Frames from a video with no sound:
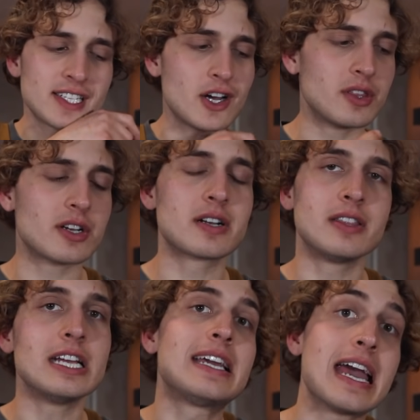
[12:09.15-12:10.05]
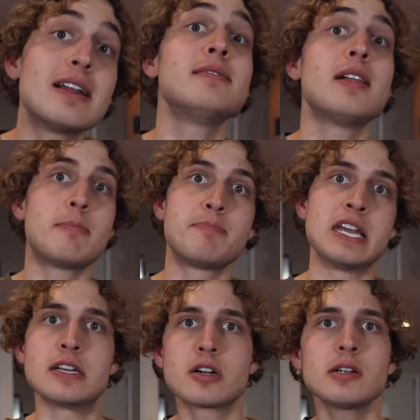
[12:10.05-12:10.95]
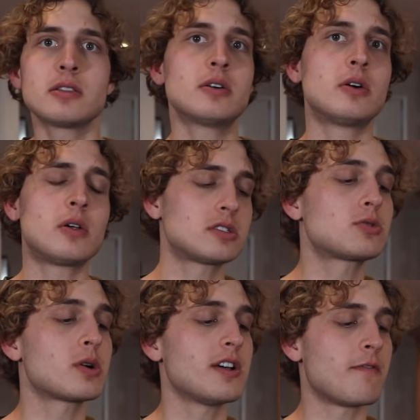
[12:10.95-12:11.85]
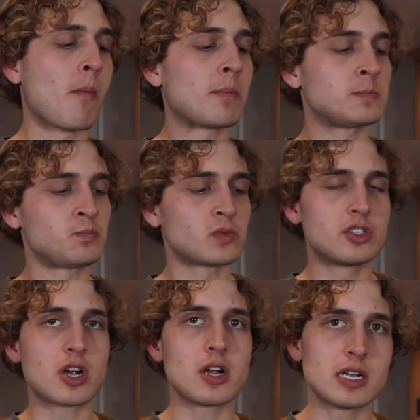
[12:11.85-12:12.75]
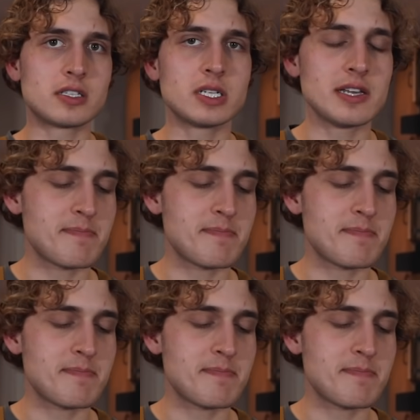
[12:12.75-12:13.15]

so they get a lot pinker. The whole sort of jar gets really